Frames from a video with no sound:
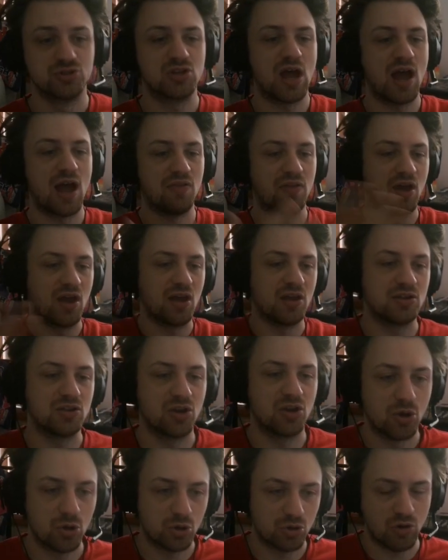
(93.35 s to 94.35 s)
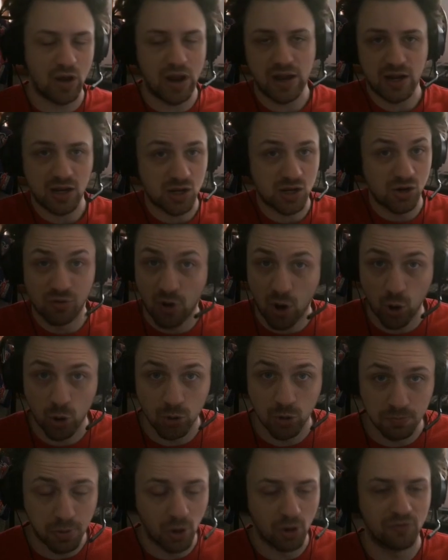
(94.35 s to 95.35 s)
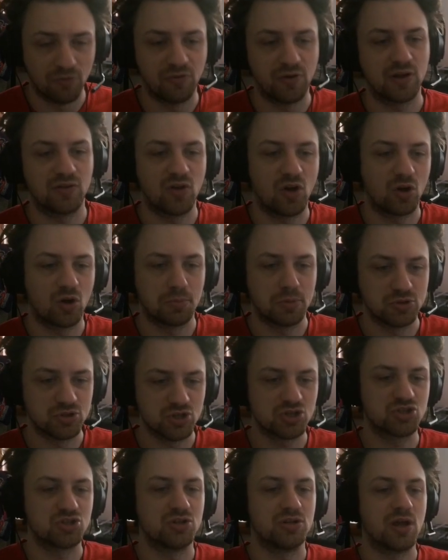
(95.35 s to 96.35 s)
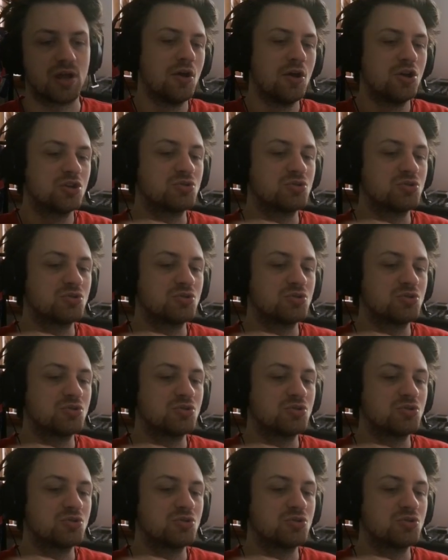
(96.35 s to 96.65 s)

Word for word: and then, you know, creating your own perfect Dark Magician deck.